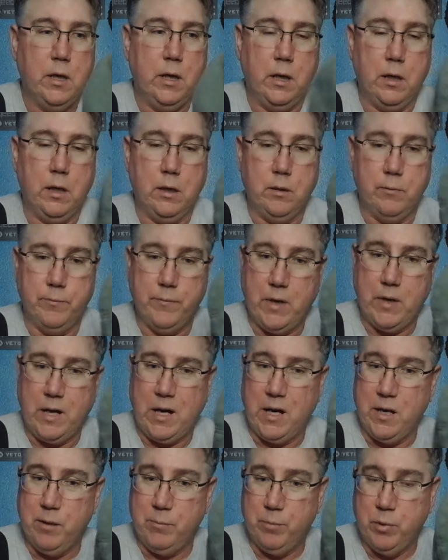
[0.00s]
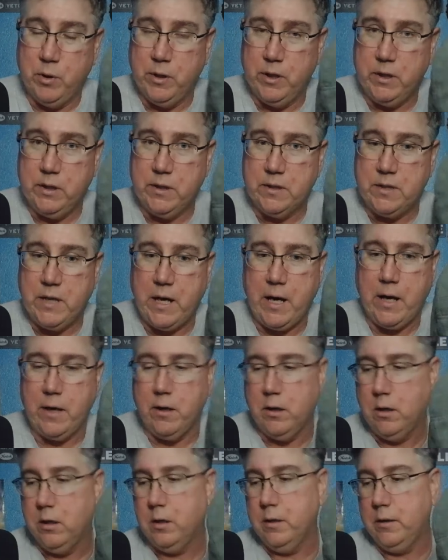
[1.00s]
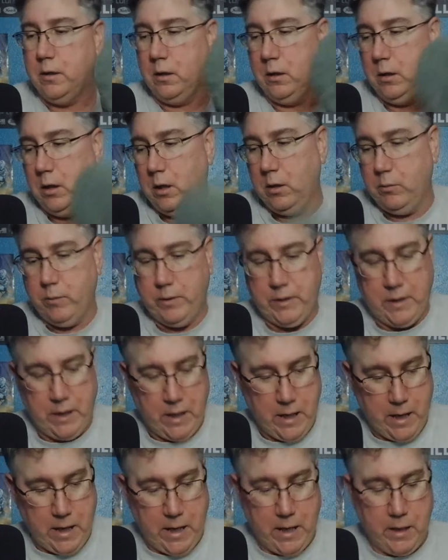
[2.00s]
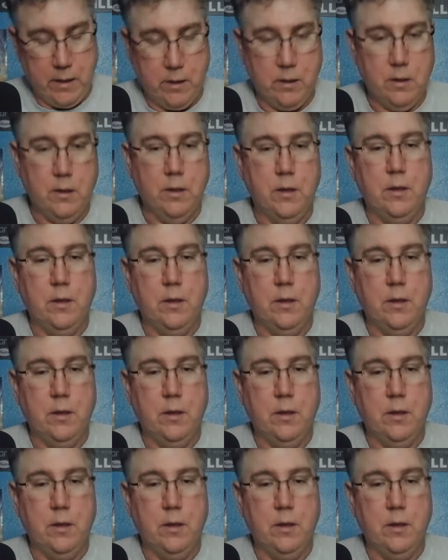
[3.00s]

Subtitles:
I am putting this hat on along with the hat.